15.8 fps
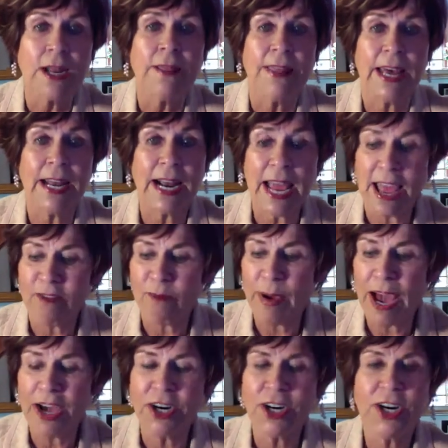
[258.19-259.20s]
then I have
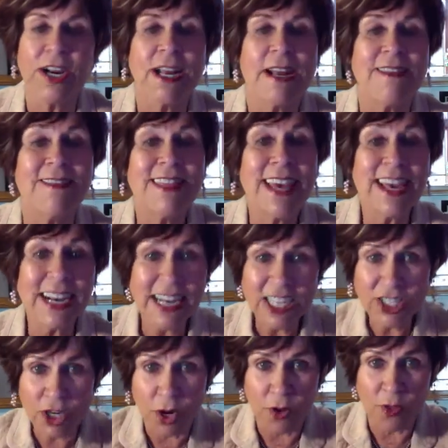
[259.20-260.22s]
powder, and then I
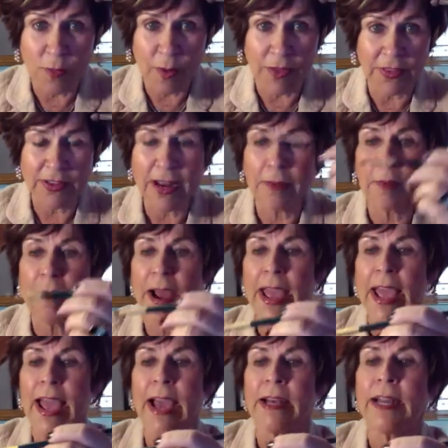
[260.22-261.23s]
show them on the top of my
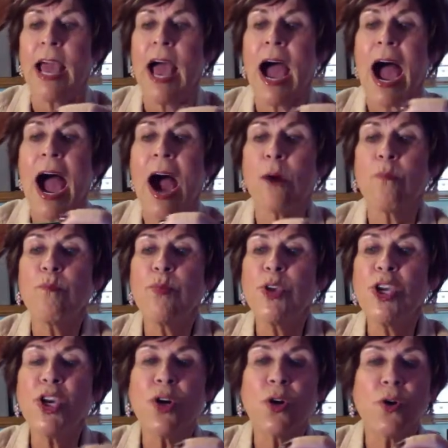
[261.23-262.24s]
hand how
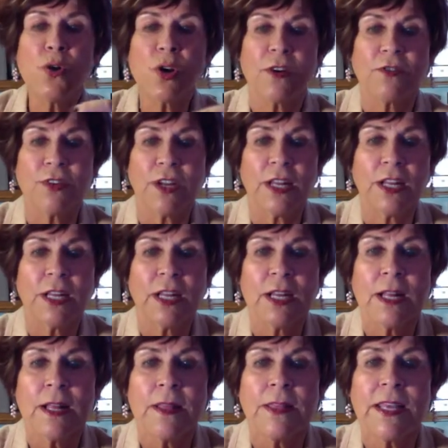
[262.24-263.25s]
beautiful
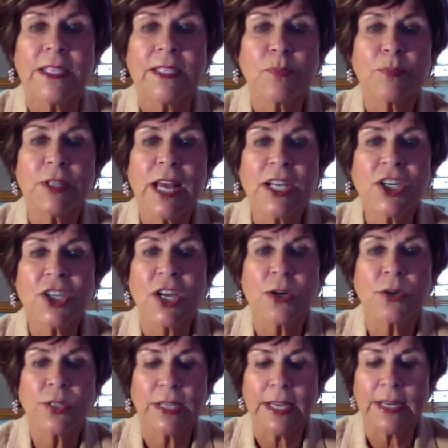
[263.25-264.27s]
this blush
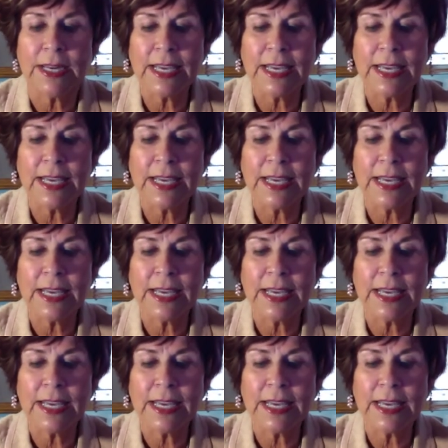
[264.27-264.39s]
goes in.